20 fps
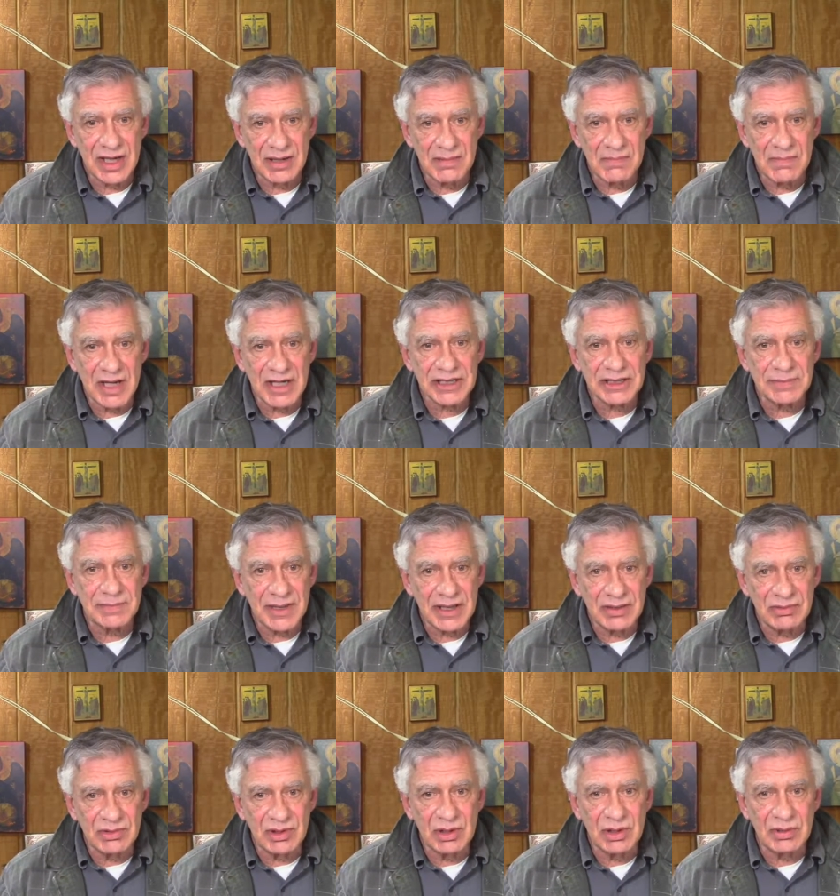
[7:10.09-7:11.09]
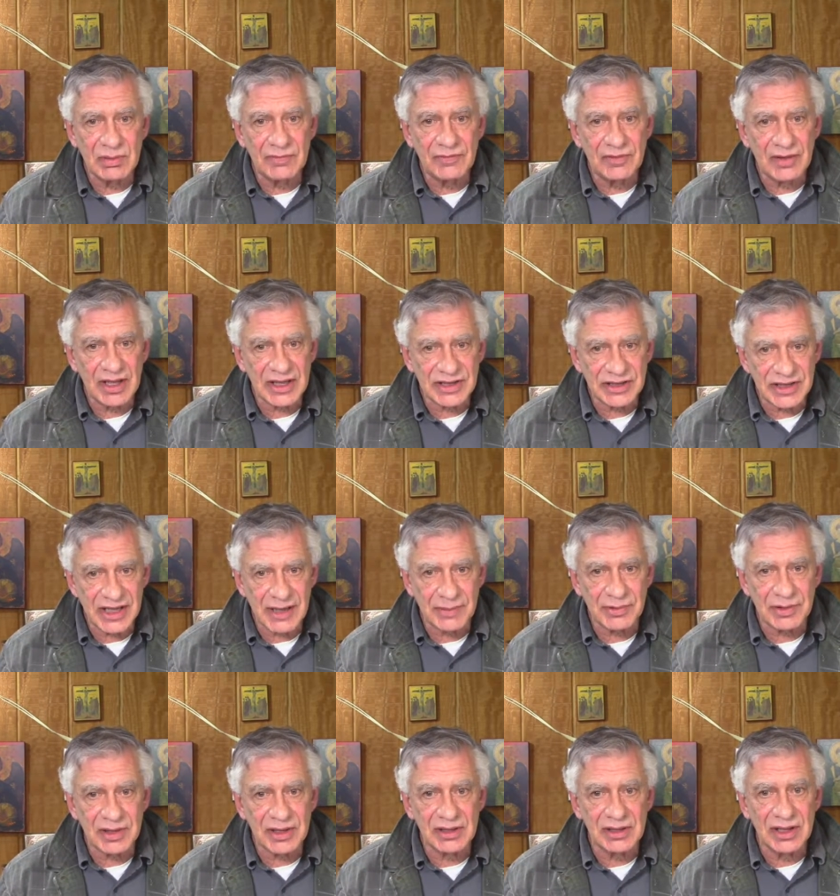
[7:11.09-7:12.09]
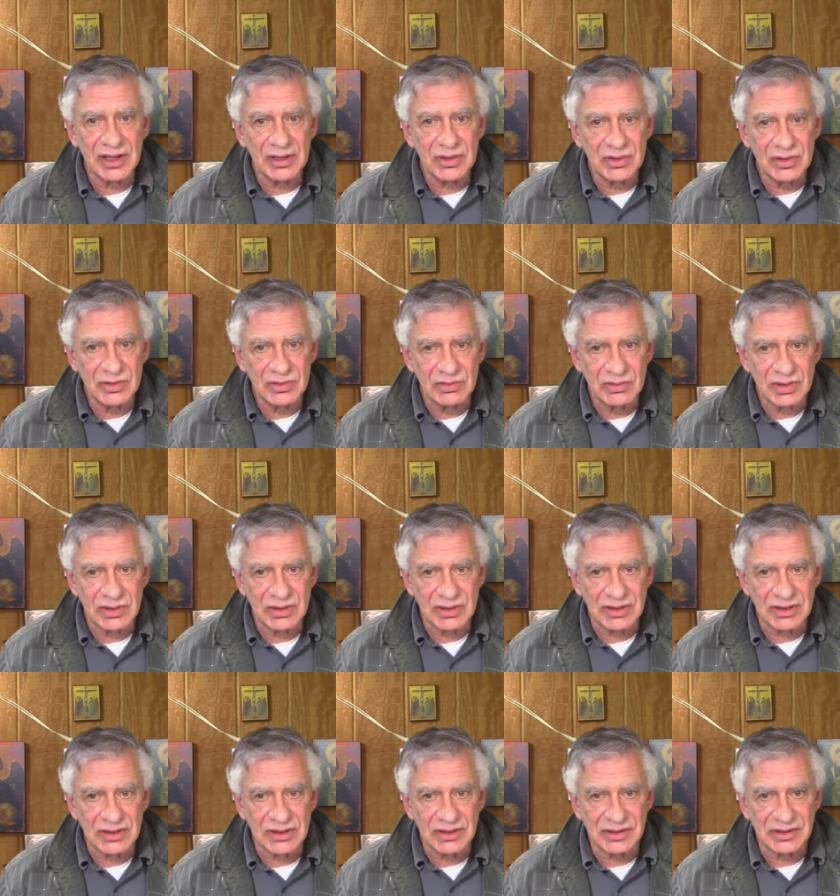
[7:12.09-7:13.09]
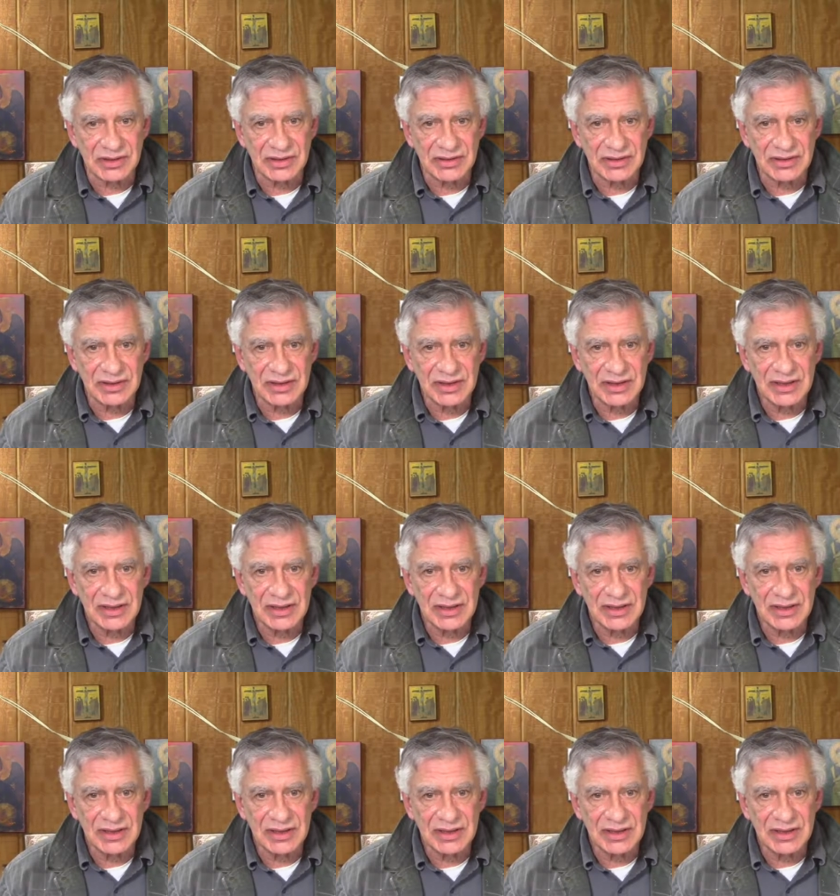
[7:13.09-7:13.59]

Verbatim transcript: There must be room for exception to rules.